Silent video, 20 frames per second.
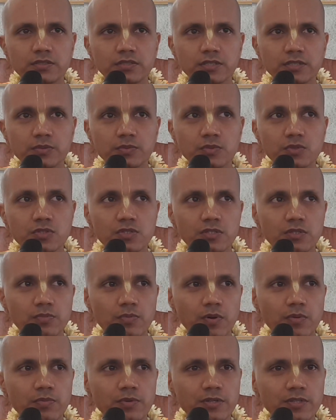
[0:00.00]
And most of the
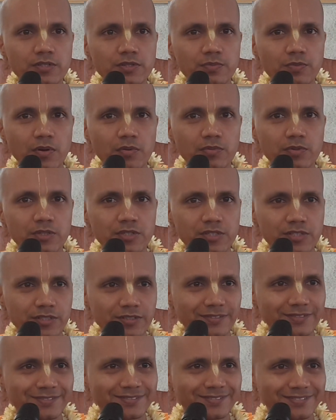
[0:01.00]

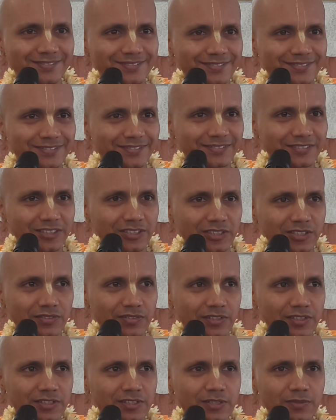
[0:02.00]
population is
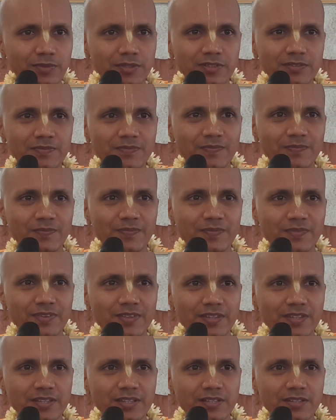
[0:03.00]
affected by
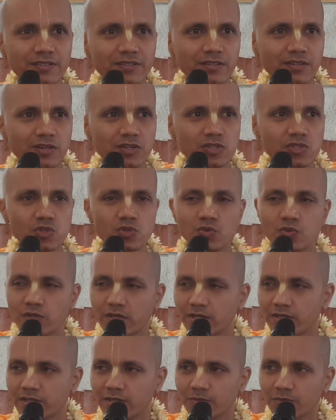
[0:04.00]
Rajaguna
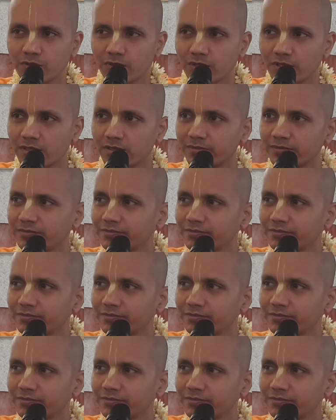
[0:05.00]
and Tamaguna.